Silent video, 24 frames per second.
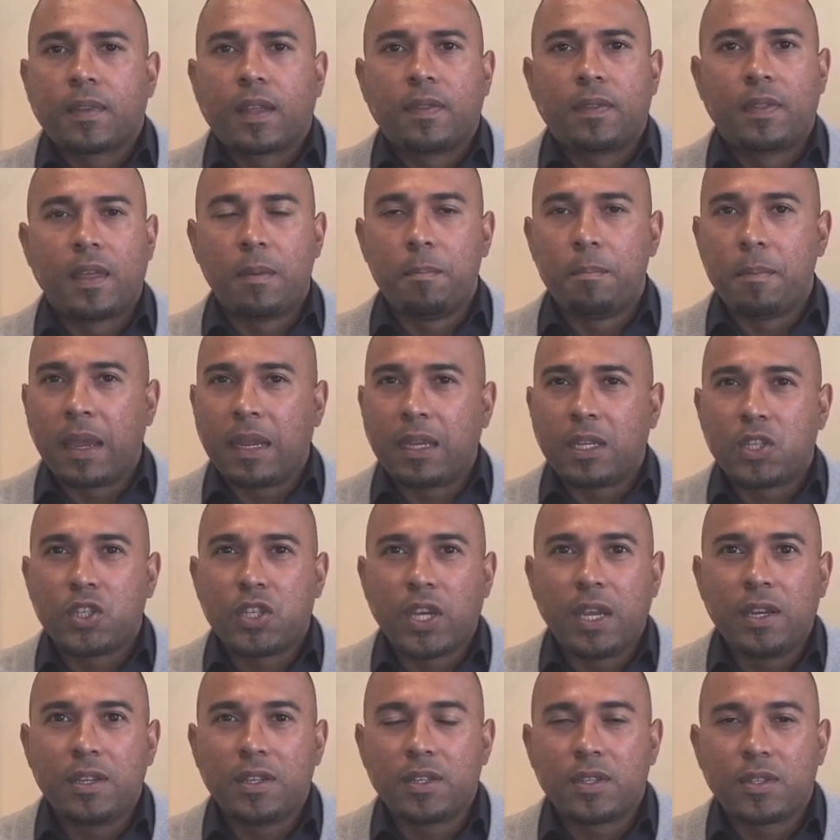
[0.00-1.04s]
They made
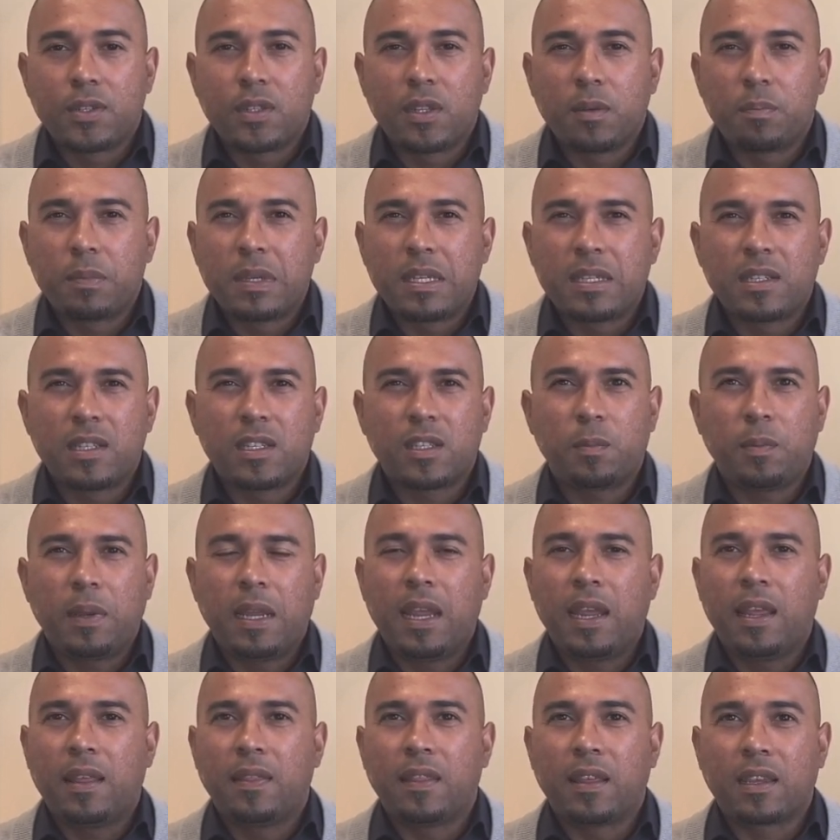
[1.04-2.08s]
changes to the business
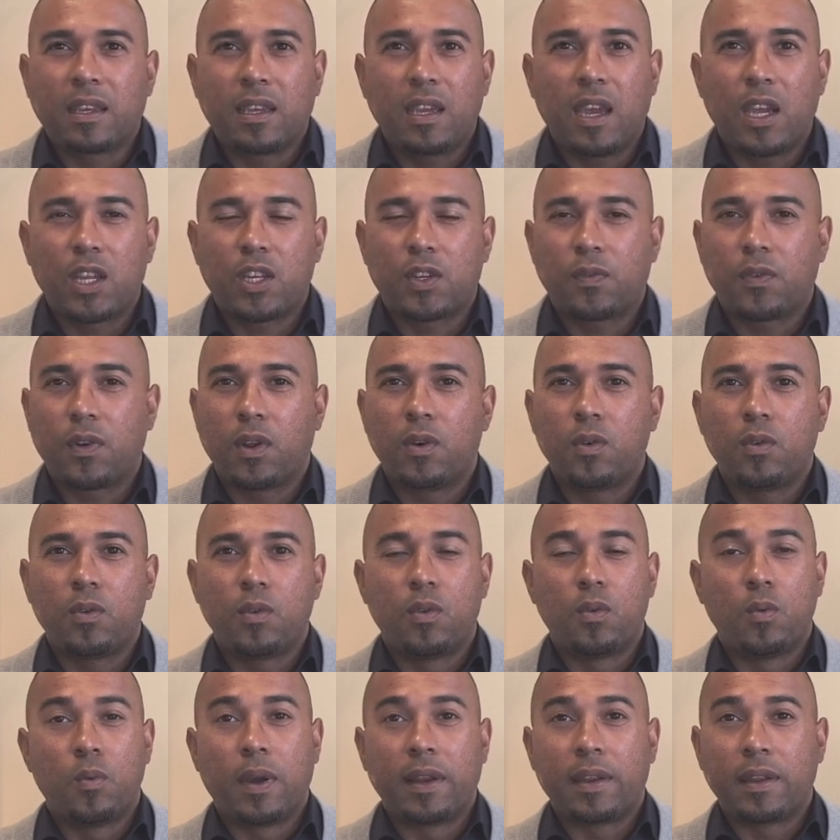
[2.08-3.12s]
plan, the cash flow,
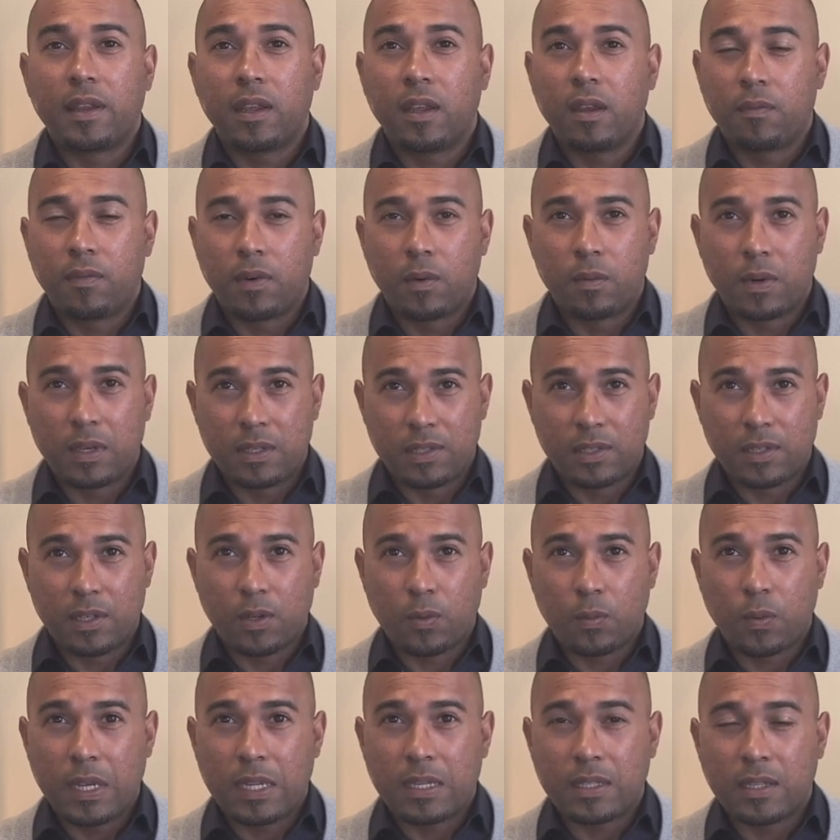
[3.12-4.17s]
or whatever was
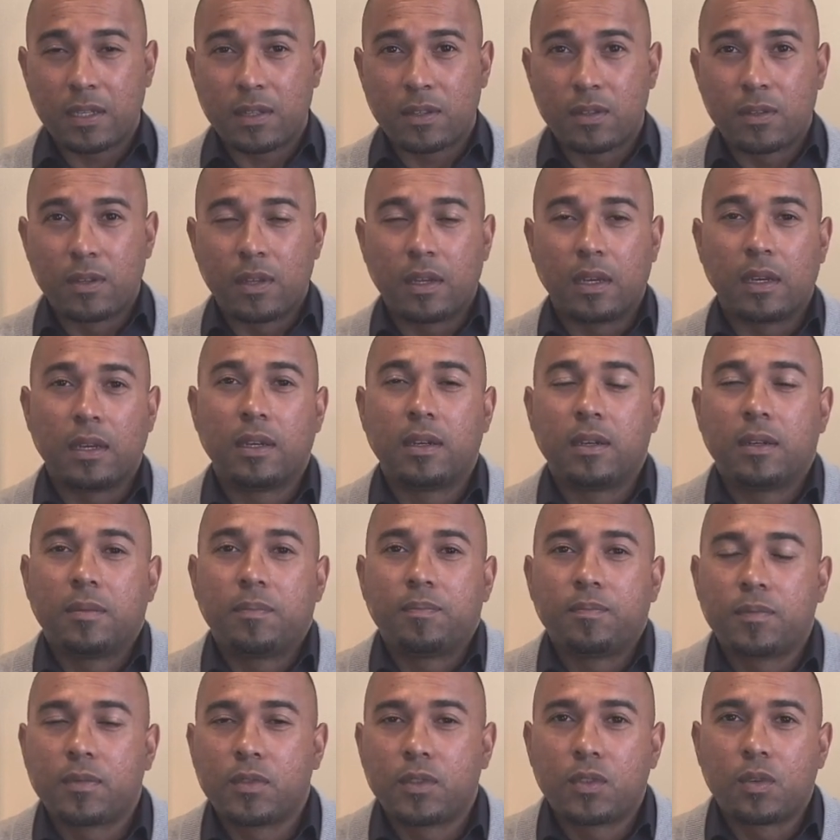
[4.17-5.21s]
requested
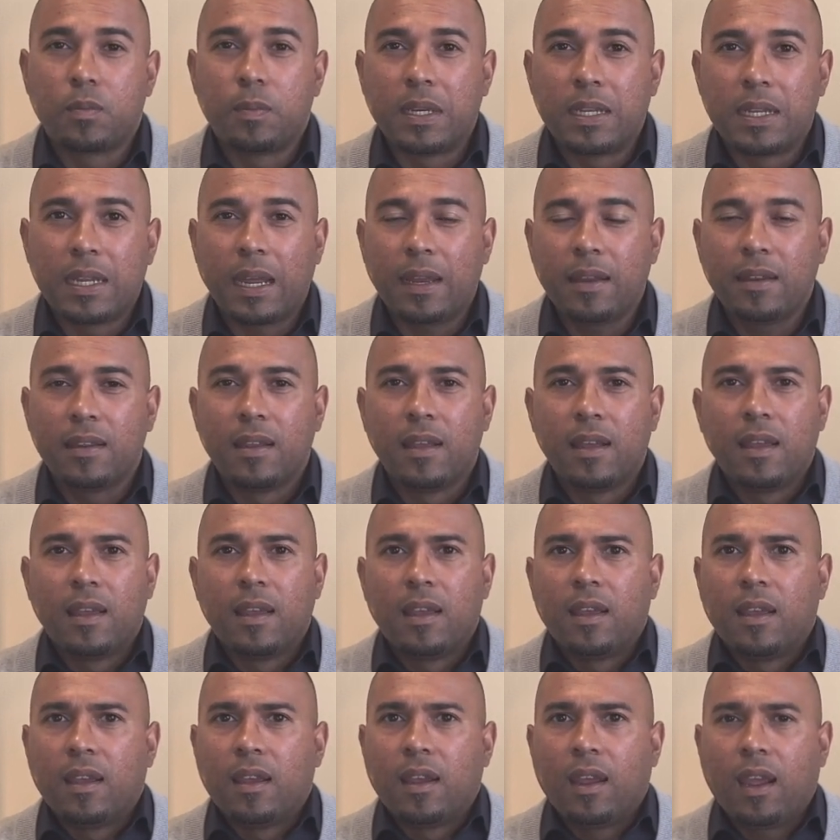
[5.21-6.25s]
to be done.
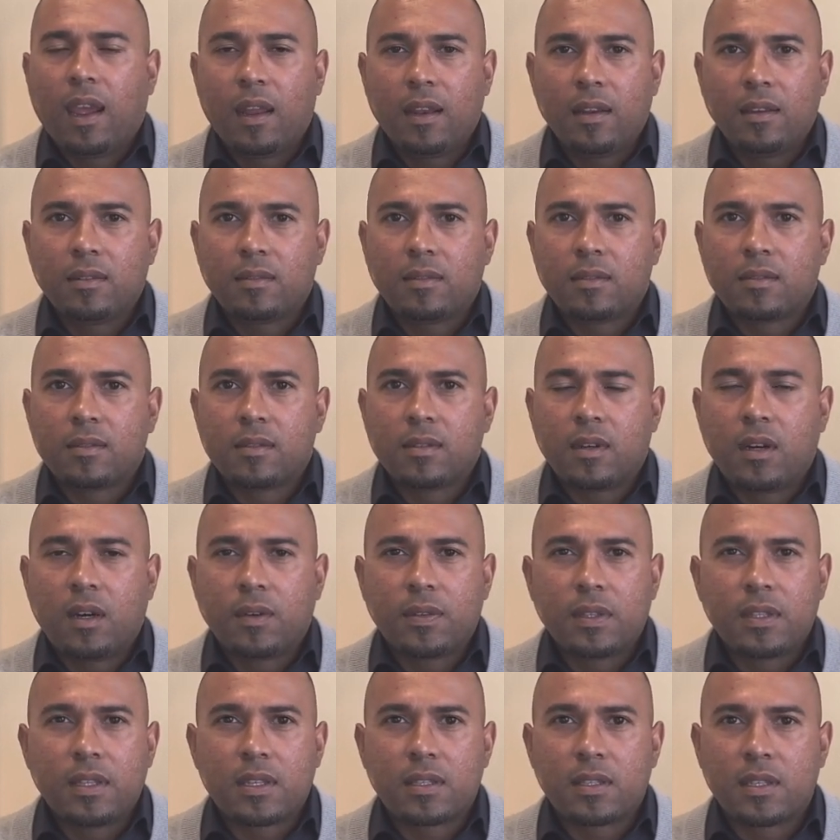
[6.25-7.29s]
And
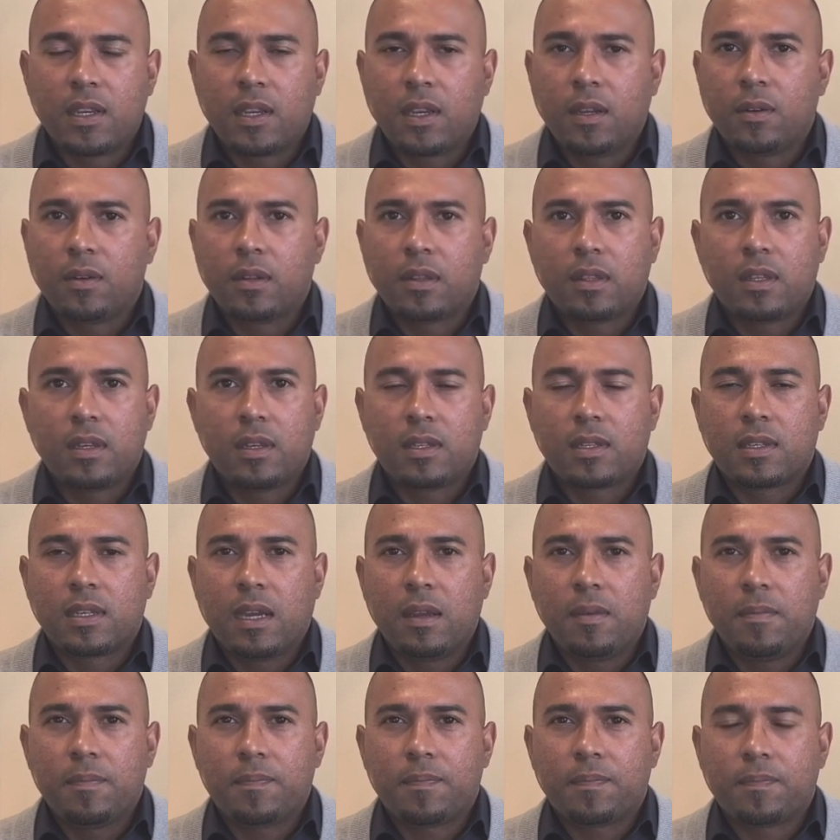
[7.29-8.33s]
after the second or third
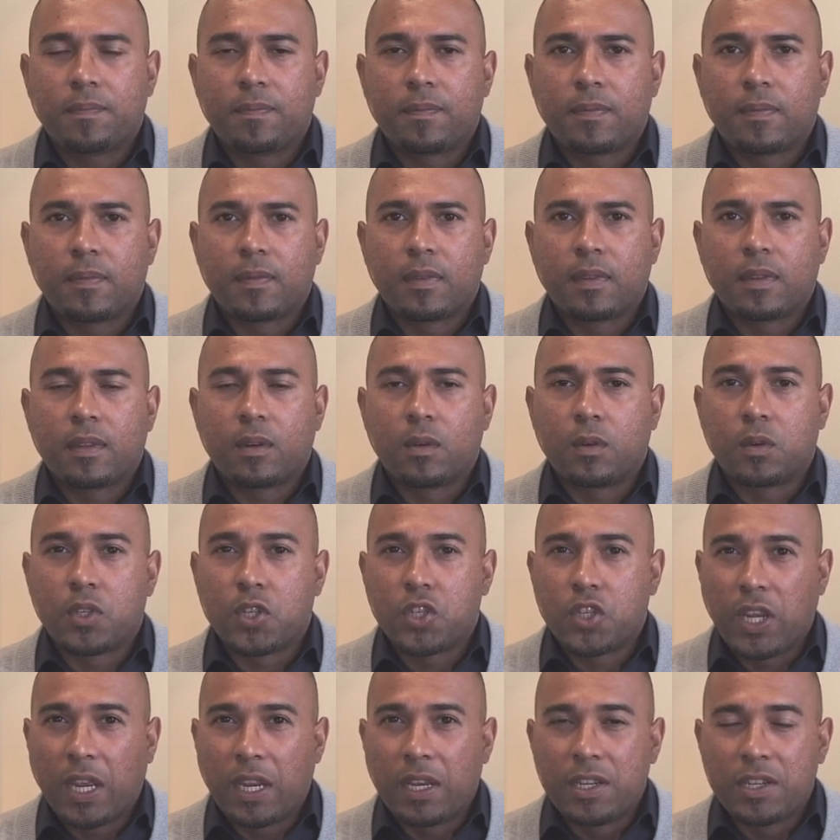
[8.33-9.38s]
time or
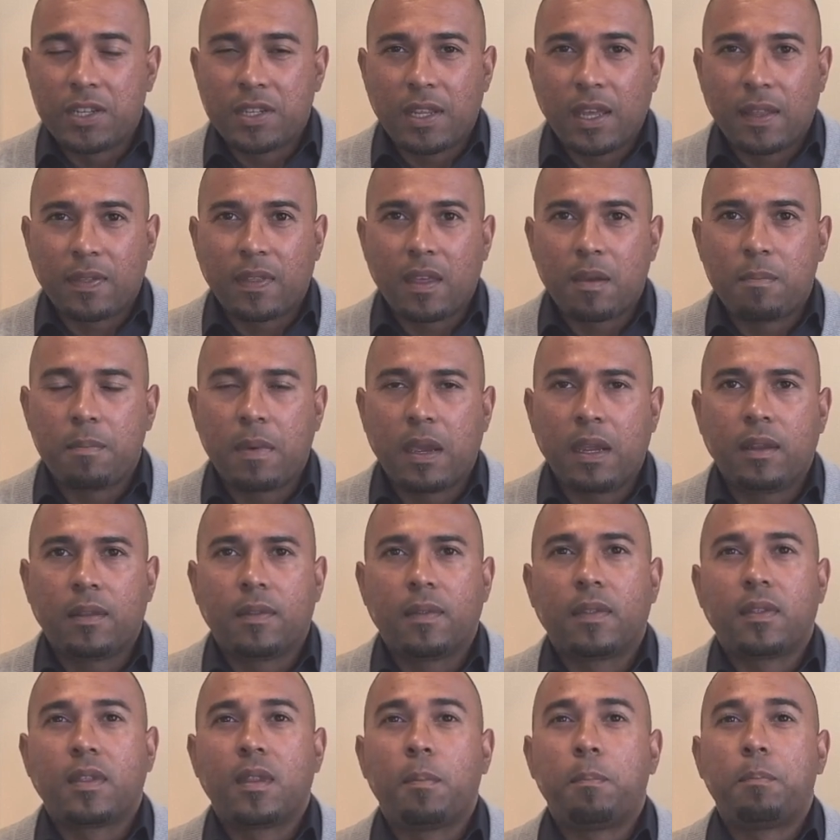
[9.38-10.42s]
change that they made,
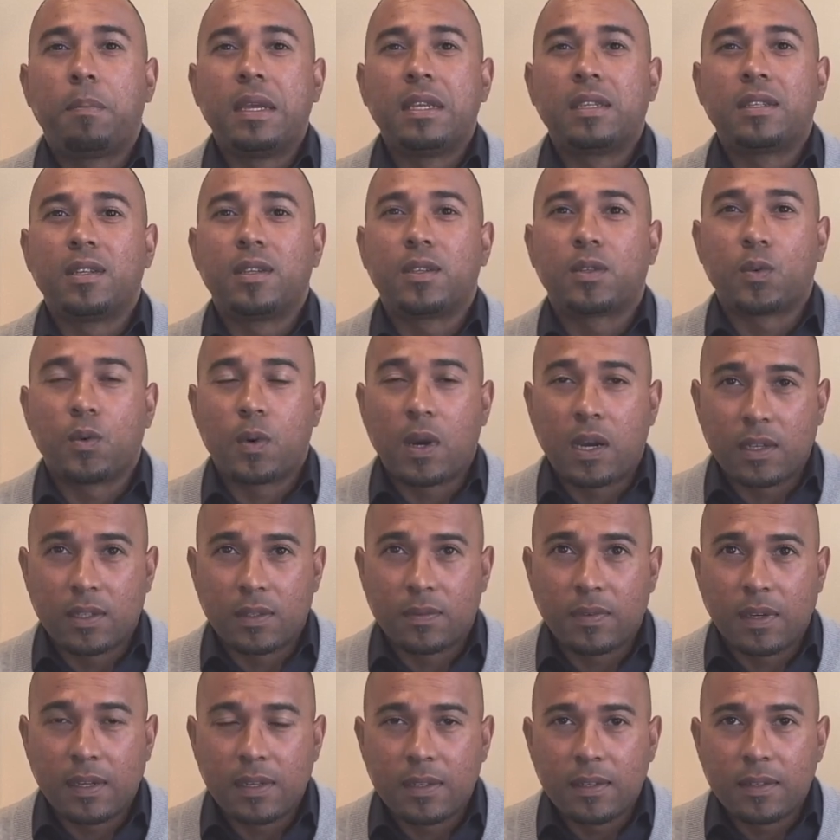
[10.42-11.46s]
the business was
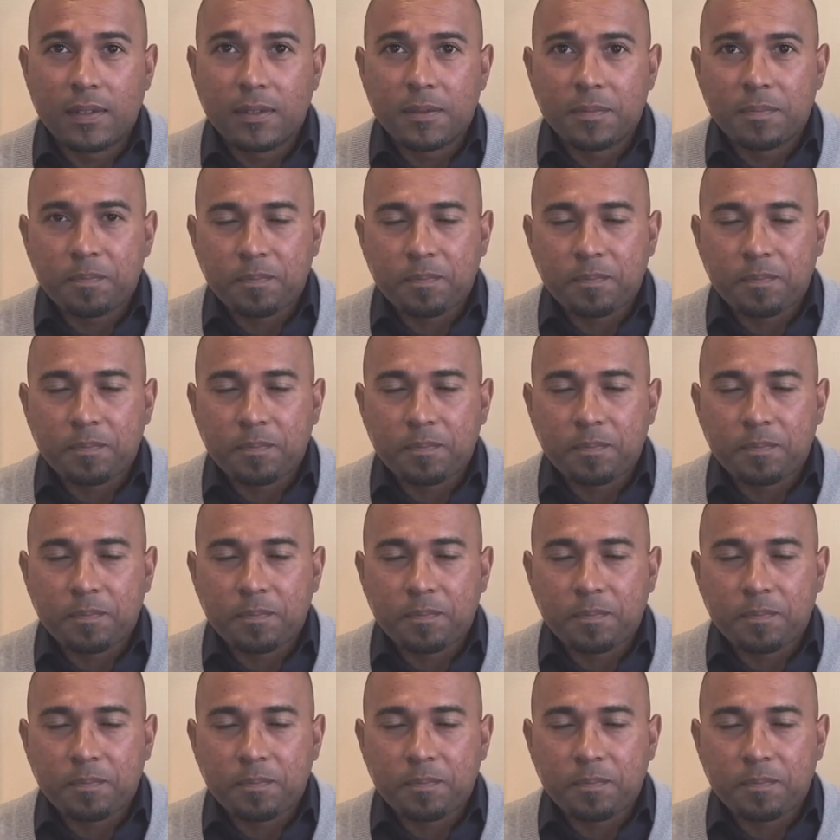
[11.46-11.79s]
funded.